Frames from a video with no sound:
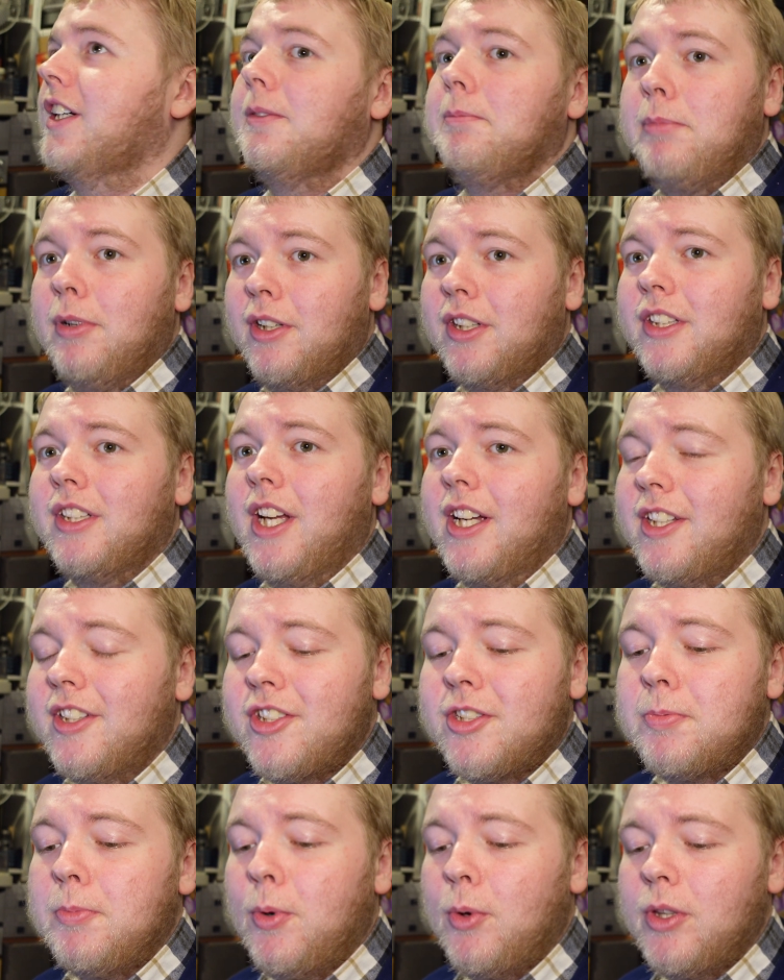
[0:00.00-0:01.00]
But, like,
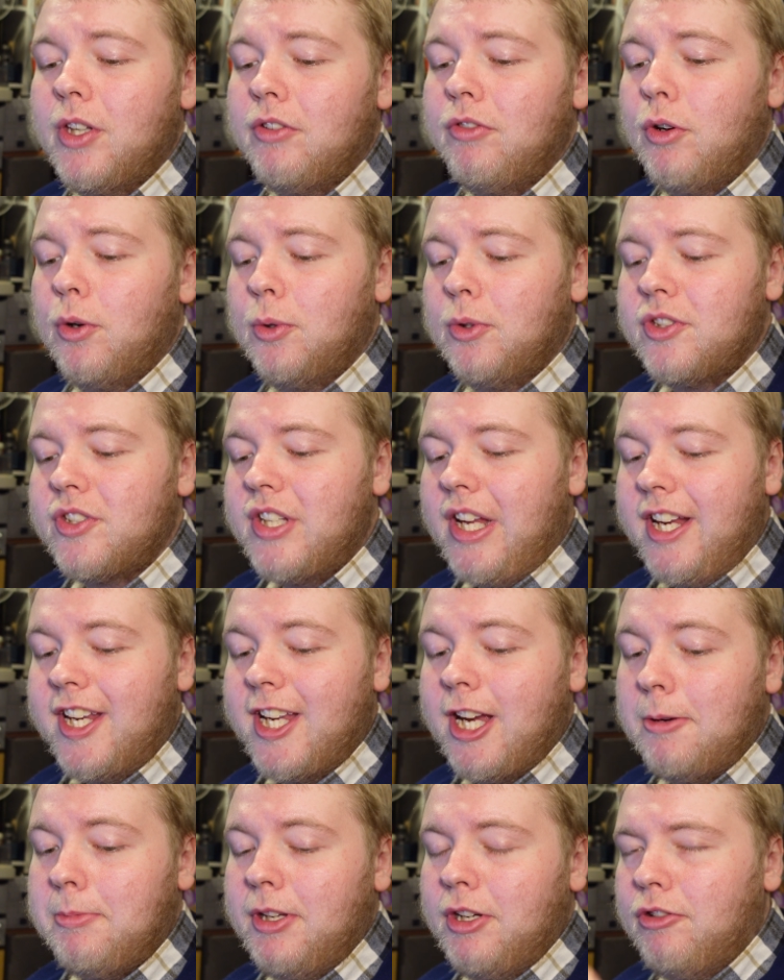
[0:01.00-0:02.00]
smaller roles, like
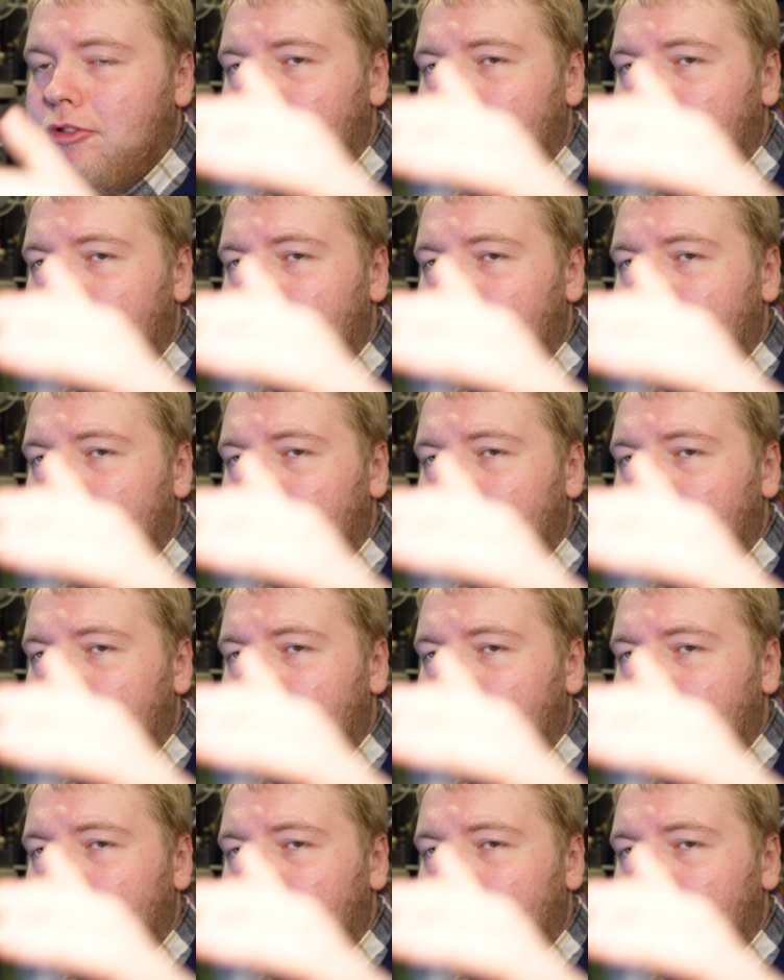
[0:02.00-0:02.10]
cameo